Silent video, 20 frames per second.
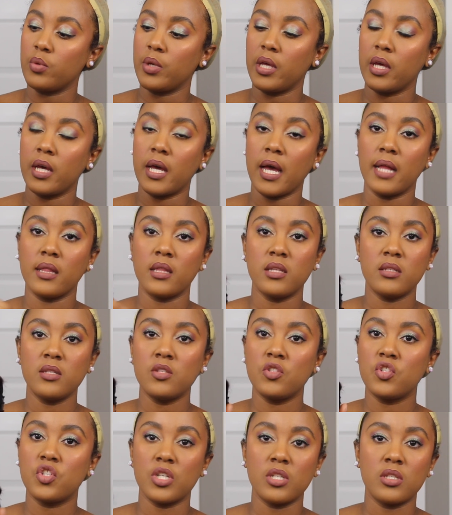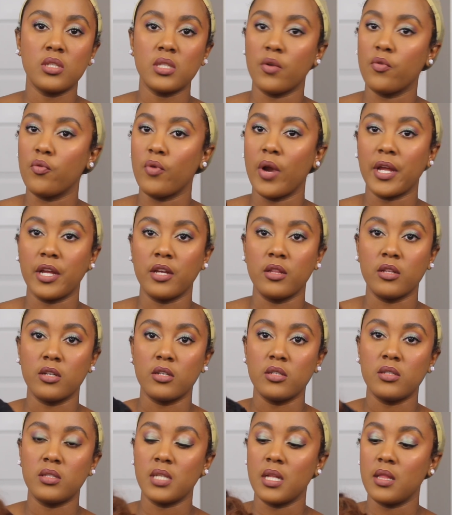wig, and this is just a
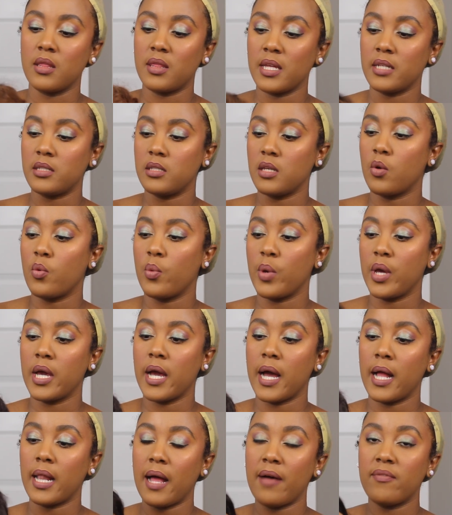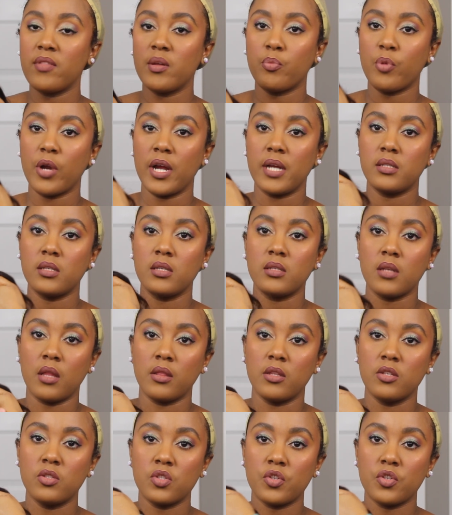regular synthetic wig. I'll have the prices on the